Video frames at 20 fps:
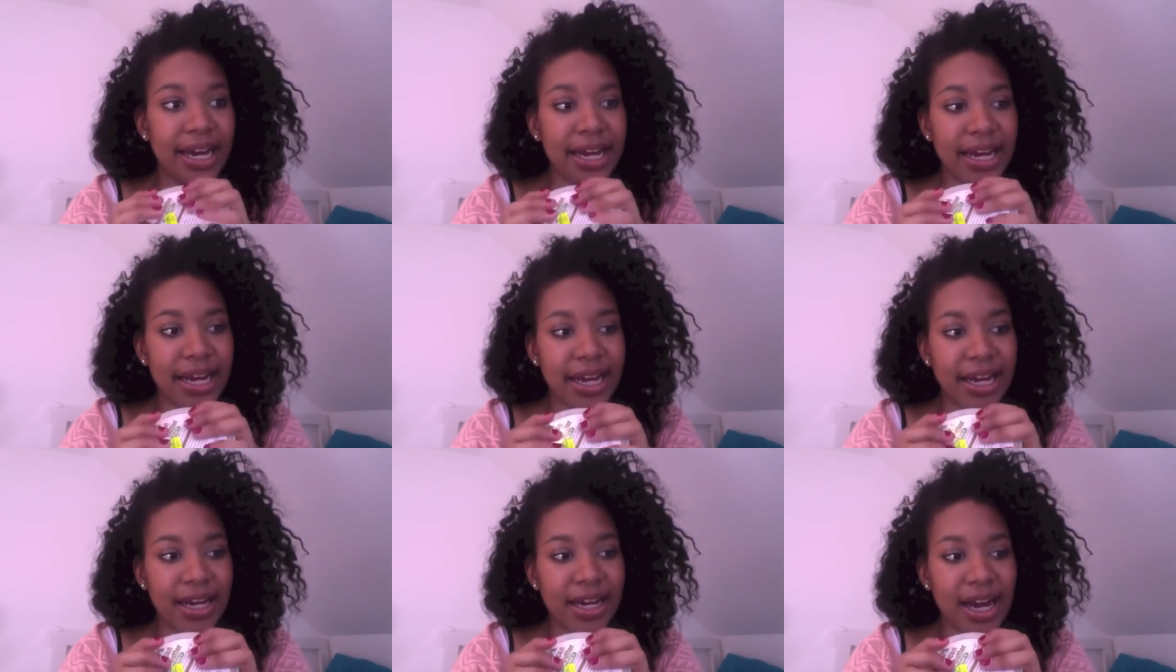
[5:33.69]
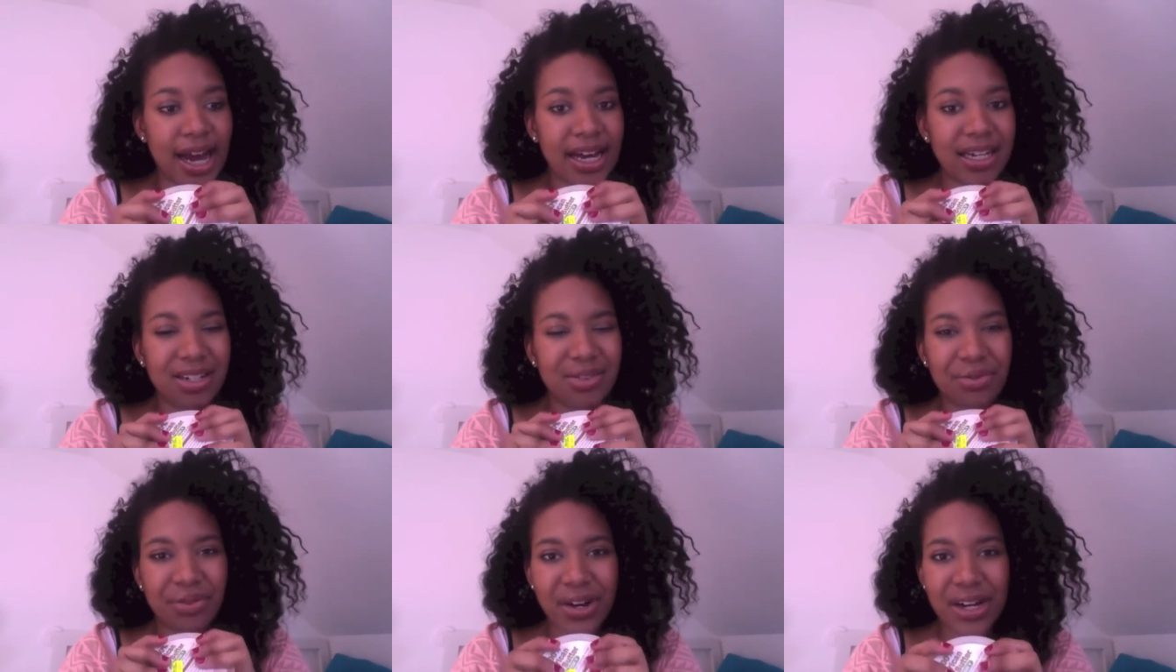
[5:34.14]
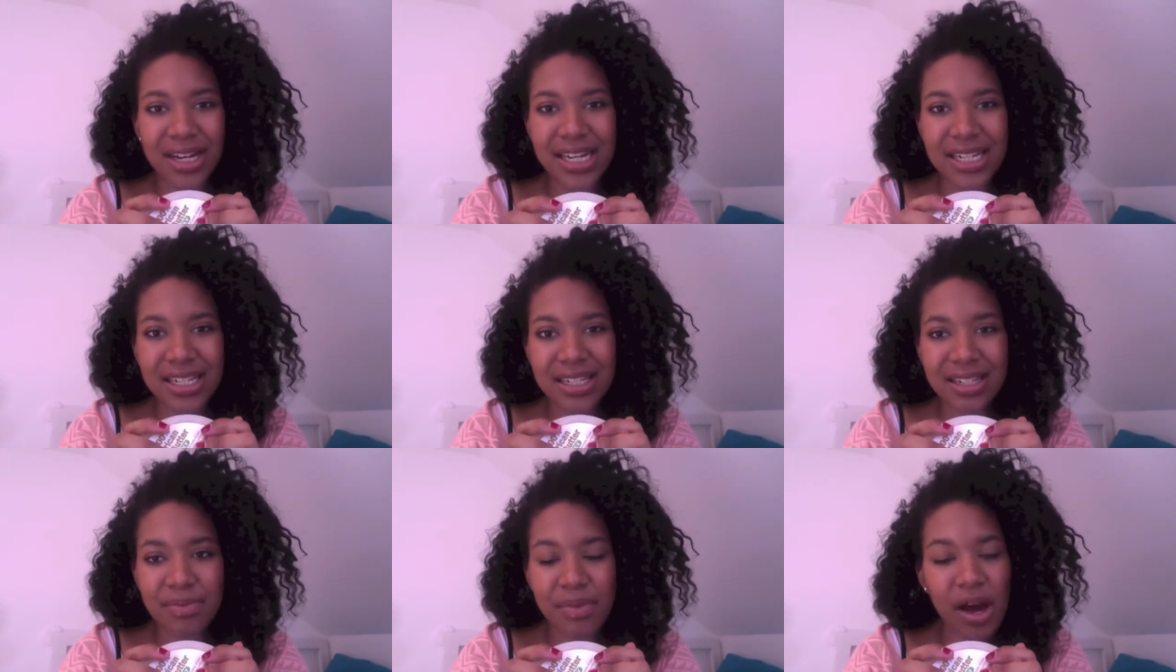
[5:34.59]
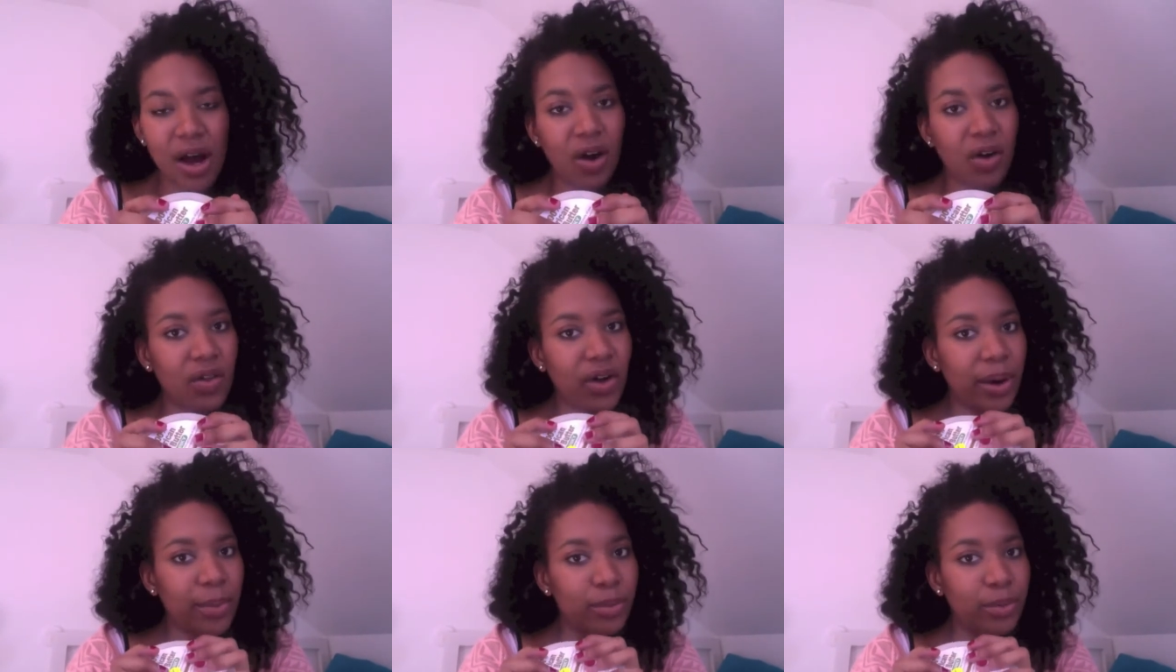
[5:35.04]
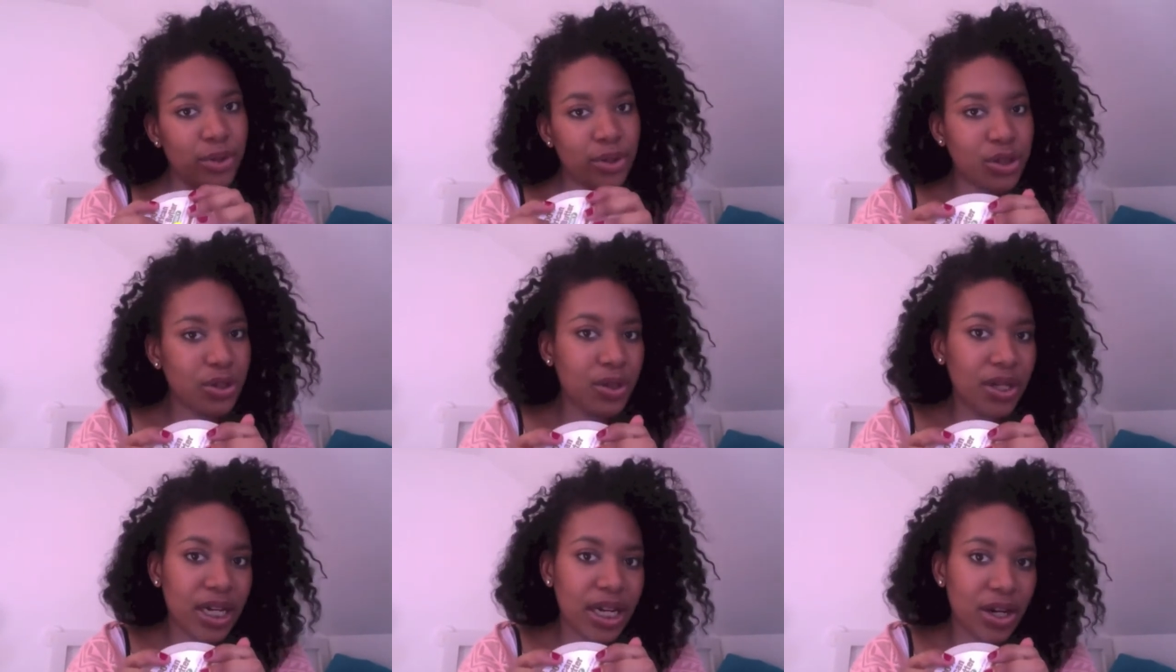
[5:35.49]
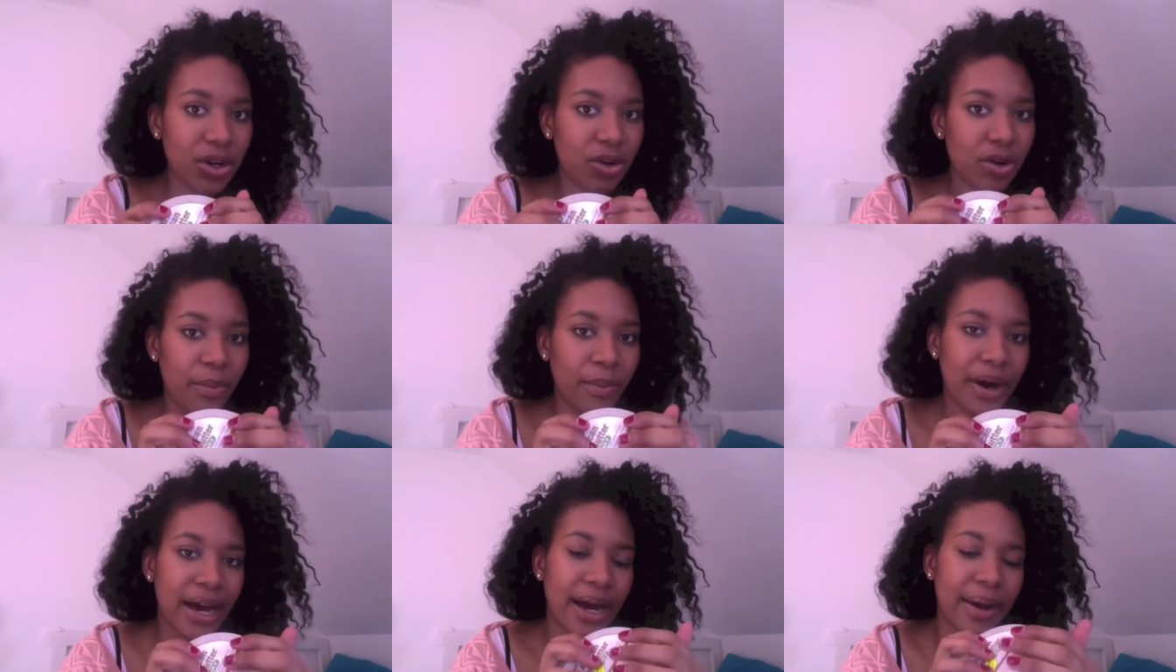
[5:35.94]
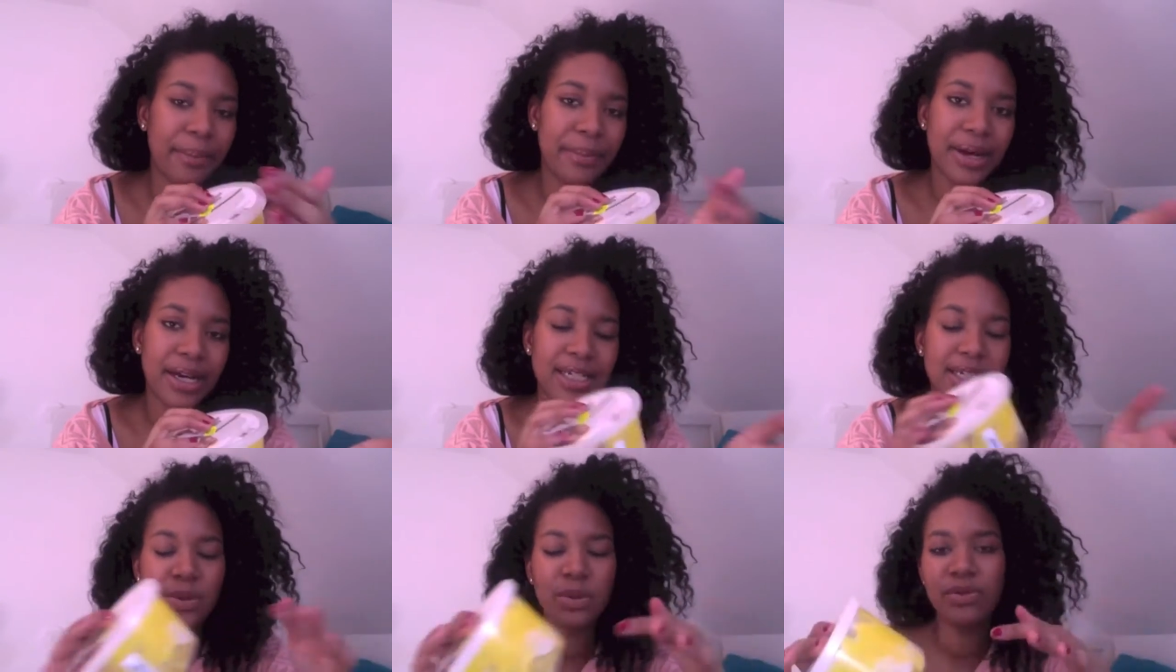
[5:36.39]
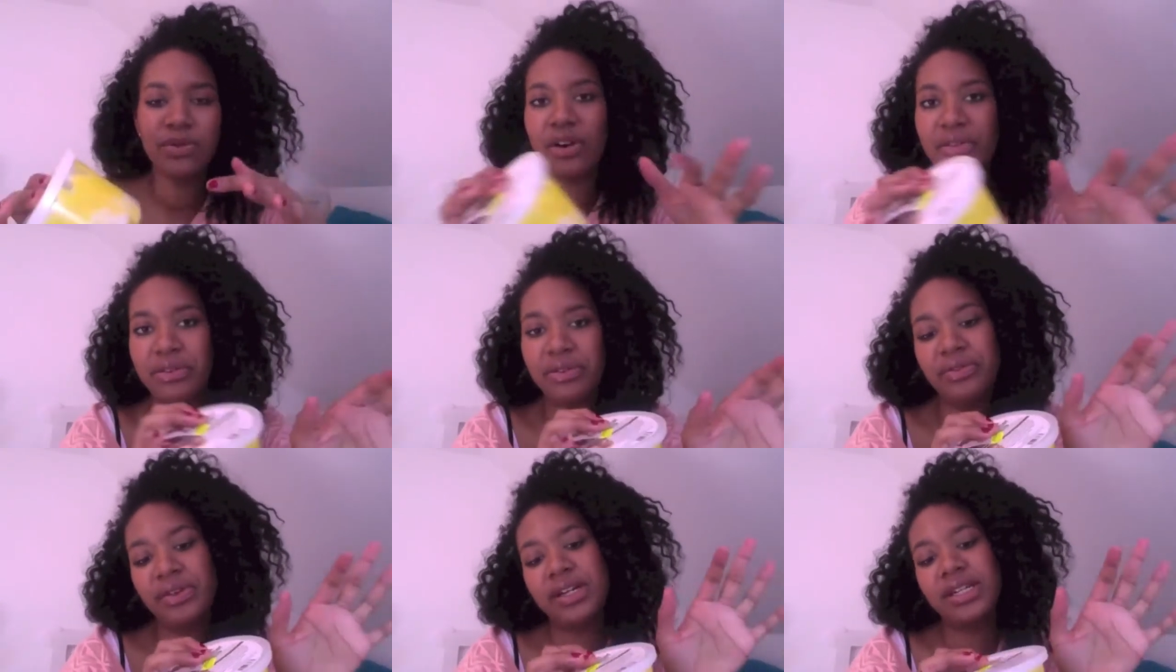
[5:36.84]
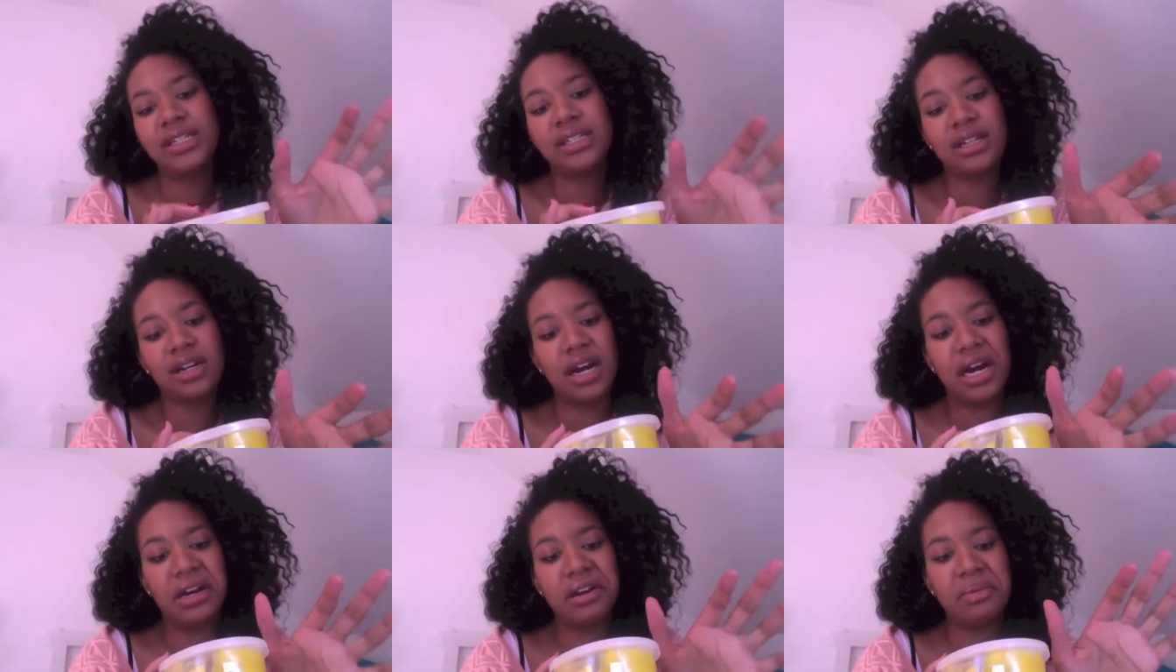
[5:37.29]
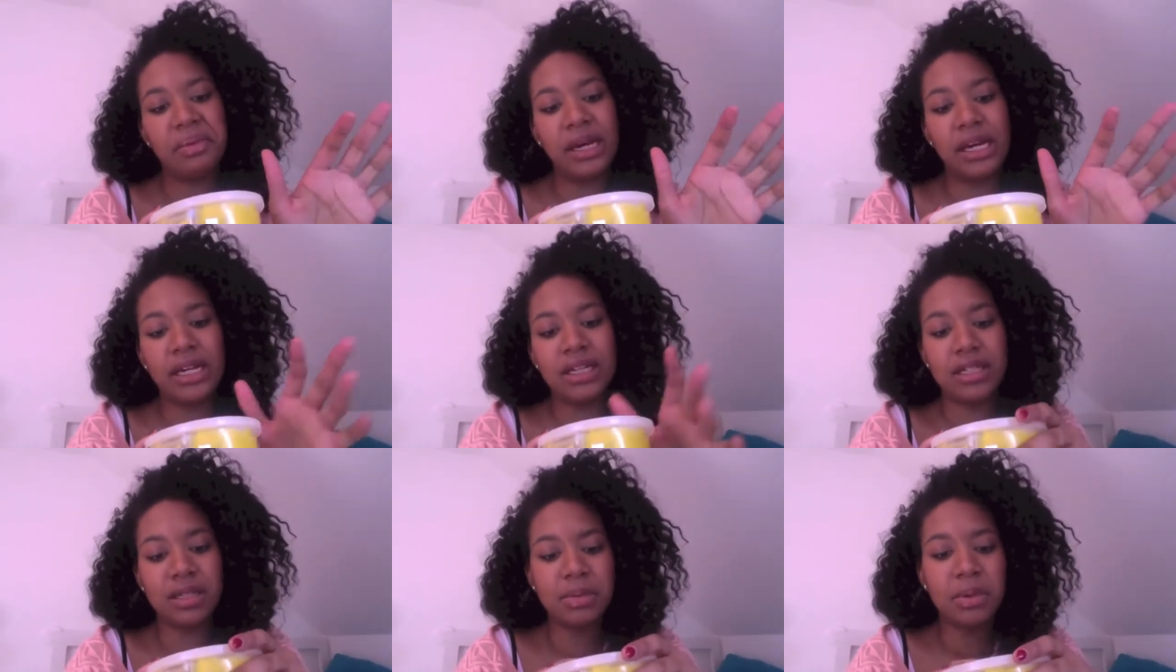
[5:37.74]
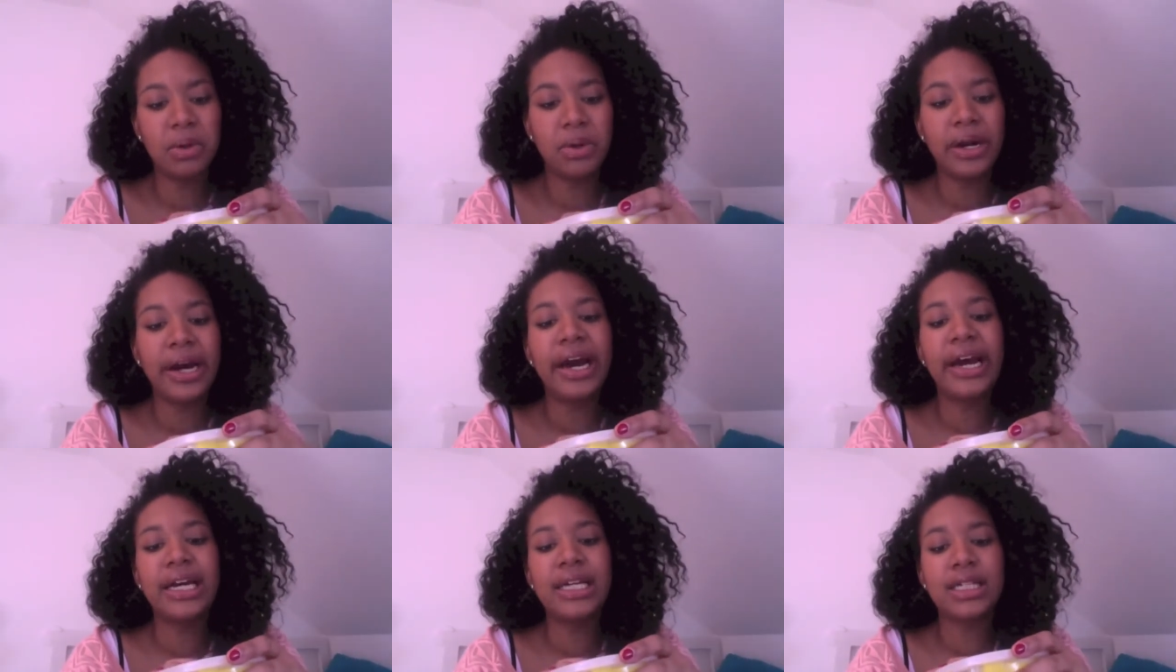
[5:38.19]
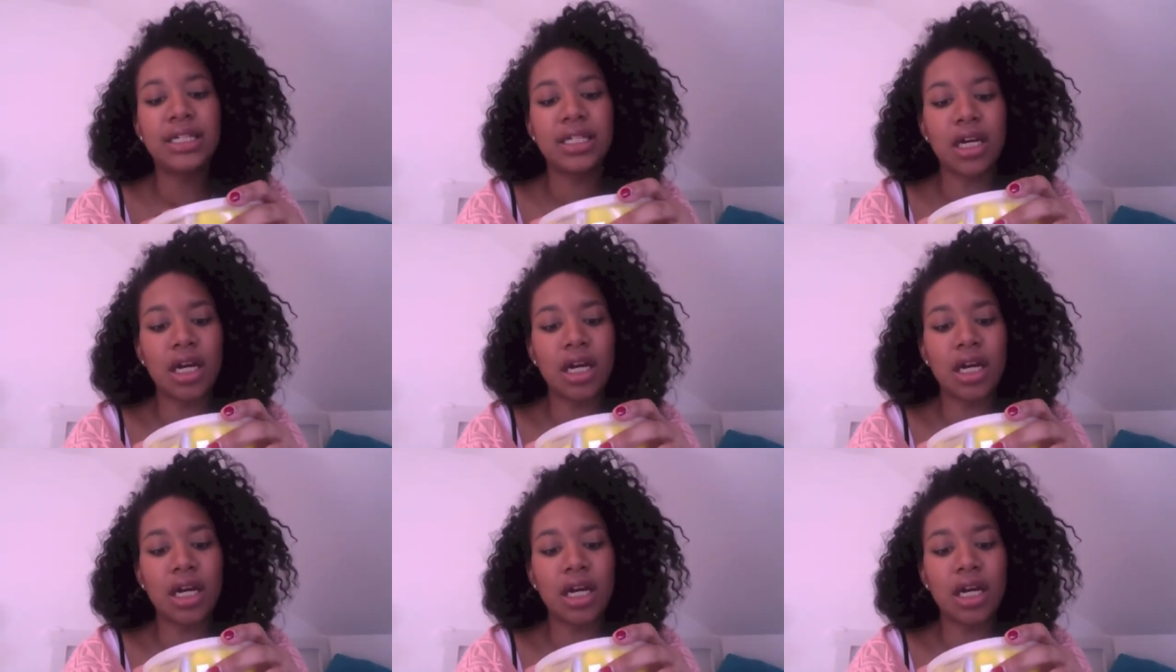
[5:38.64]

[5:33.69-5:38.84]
It has a funky smell that I'm not too keen on, but I mix it with other things that kind of make it smell nice.